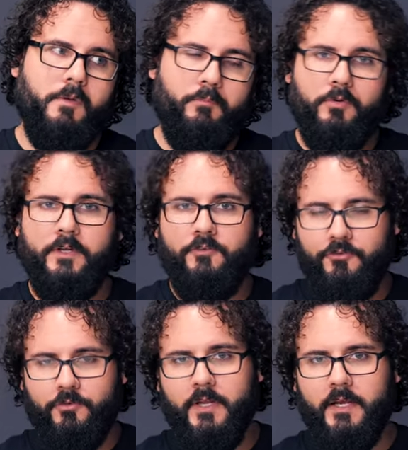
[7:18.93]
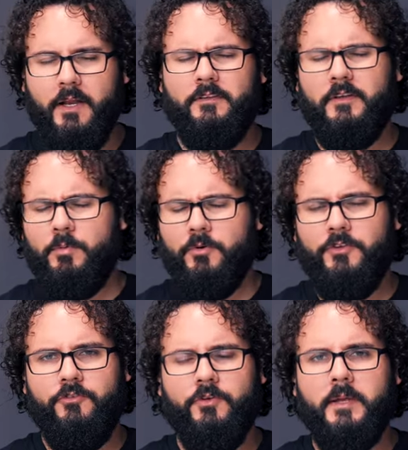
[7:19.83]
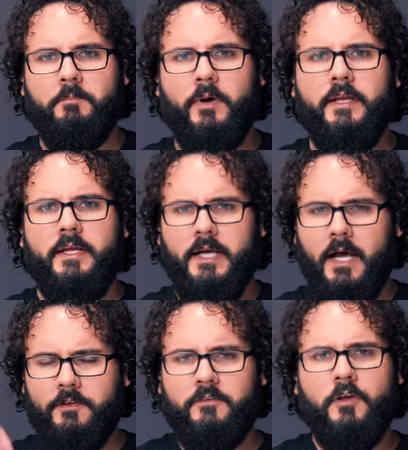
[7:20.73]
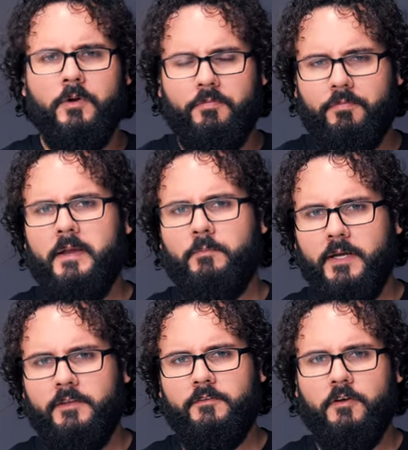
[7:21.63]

point shooting, not single point shooting, but uh, slower frame rates.